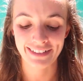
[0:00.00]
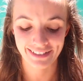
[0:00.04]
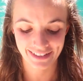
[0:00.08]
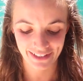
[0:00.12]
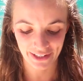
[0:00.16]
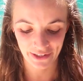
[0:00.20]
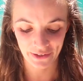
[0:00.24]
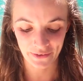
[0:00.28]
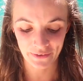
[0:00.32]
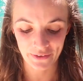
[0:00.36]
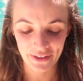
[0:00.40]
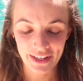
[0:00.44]

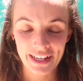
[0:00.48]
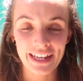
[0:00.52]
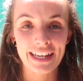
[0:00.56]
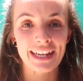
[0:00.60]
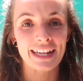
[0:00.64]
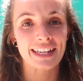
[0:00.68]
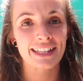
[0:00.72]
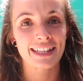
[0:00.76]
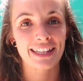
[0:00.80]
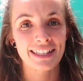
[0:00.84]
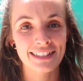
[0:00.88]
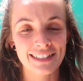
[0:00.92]
So
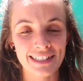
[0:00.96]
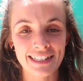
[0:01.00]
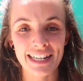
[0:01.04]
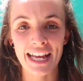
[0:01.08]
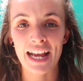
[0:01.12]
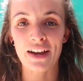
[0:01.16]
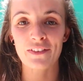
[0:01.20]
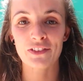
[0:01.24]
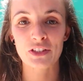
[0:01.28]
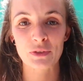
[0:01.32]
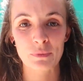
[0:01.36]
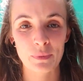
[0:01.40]
there's gonna
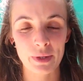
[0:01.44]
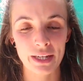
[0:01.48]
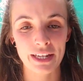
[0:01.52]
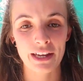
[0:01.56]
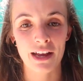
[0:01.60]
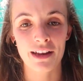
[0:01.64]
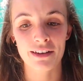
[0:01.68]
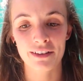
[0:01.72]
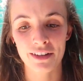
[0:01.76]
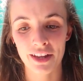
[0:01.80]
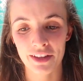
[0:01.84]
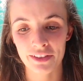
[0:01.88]
have to be
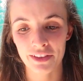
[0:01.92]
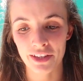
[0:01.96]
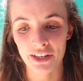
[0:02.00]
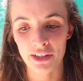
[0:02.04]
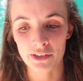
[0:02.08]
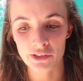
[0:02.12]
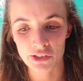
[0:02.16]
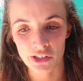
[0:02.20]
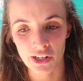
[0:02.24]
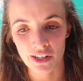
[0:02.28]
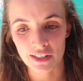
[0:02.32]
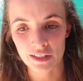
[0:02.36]
another
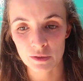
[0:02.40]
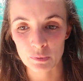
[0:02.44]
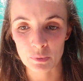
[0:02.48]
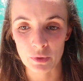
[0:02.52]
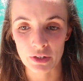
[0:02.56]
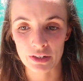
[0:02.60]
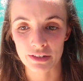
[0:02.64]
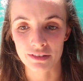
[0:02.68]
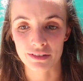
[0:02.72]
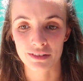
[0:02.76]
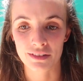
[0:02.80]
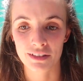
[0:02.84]

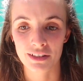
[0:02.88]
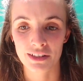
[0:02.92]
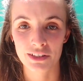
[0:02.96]
adjustment